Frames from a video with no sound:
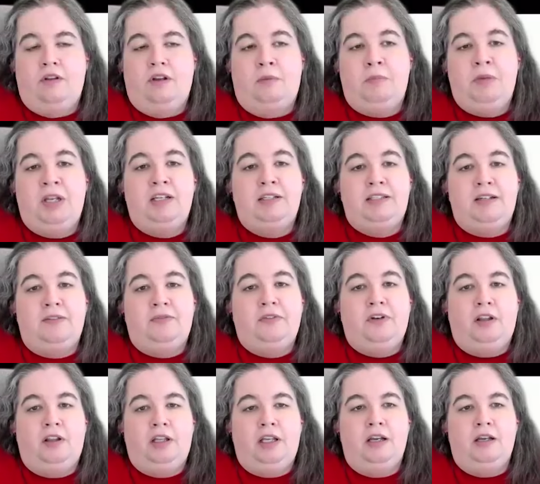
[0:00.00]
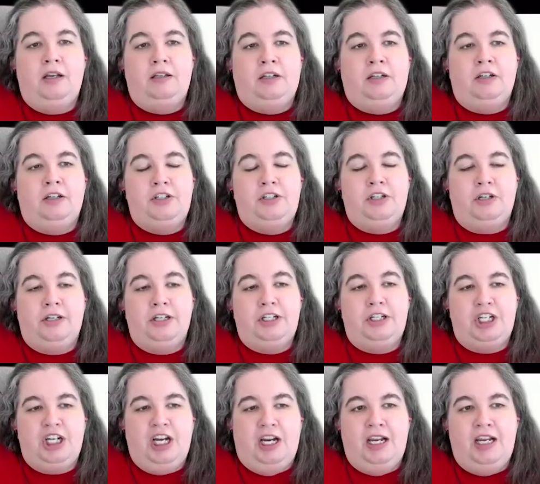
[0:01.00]
i mean it's definitely a good chunk of
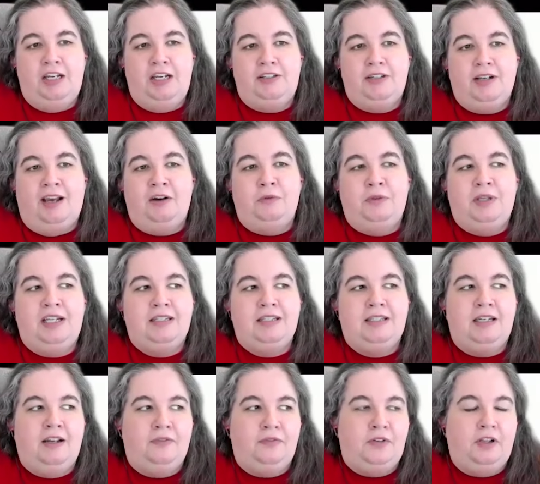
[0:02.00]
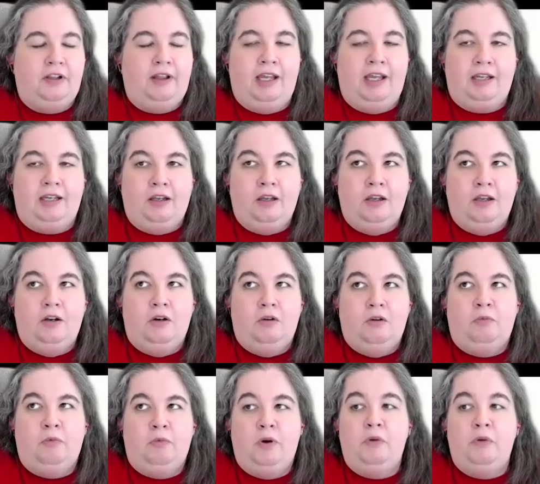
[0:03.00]
change i don't think it's enough to like
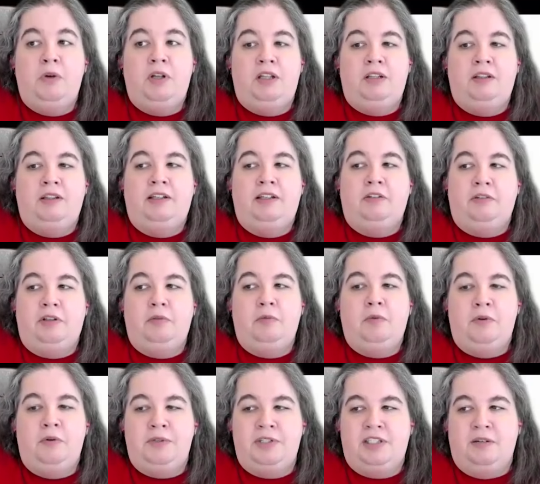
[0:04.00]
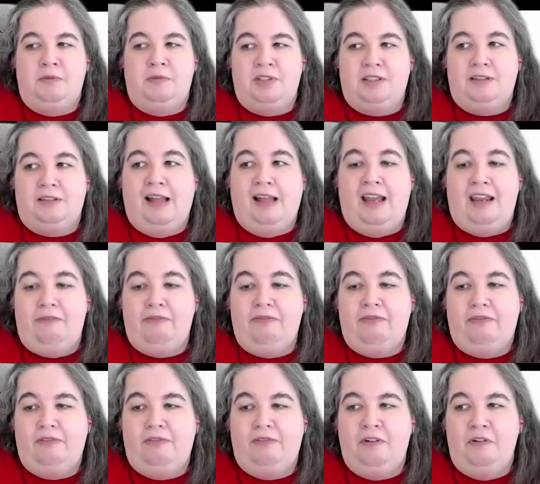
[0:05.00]
ruin literally ruin someone's
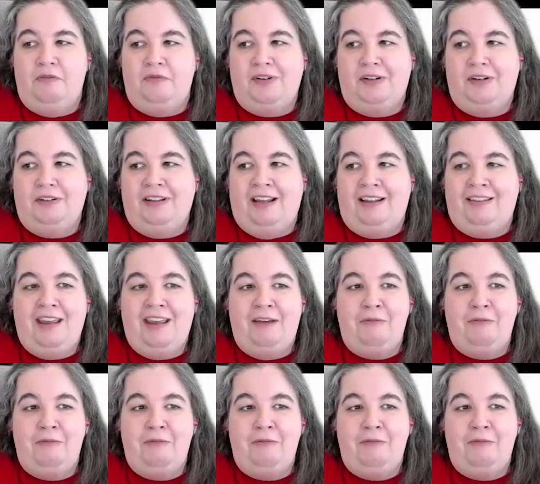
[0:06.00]
life over That's like true.